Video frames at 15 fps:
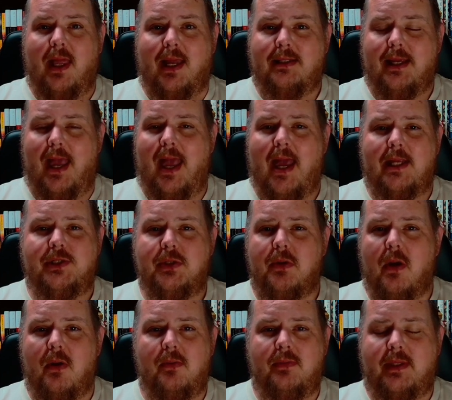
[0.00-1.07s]
to add your
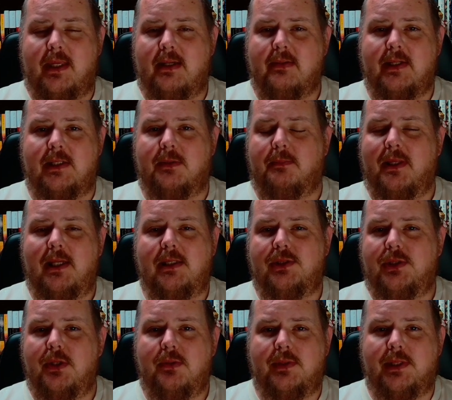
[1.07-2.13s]
own theories, please
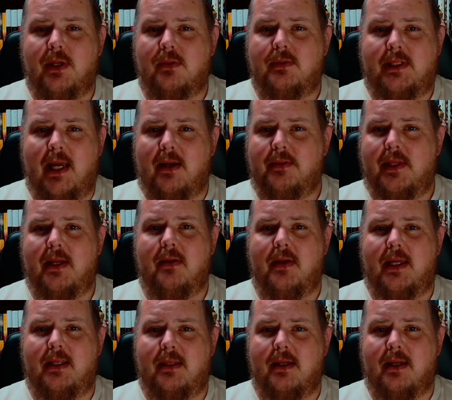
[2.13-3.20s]
do so down there
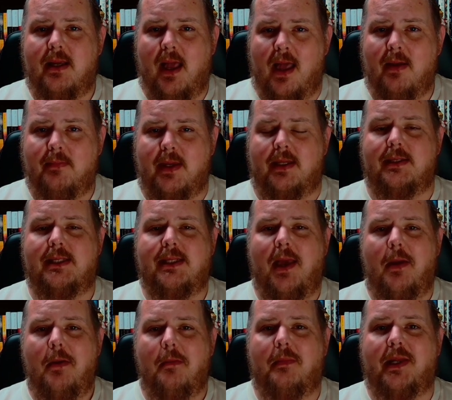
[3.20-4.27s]
in the comments.
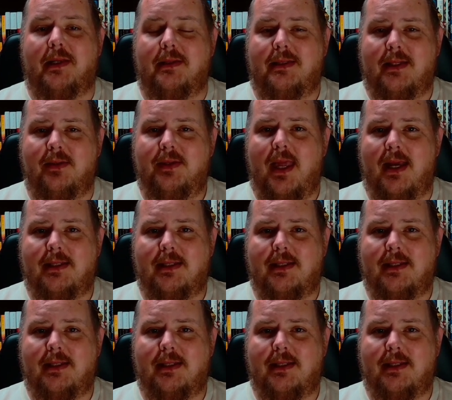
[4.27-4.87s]
But until next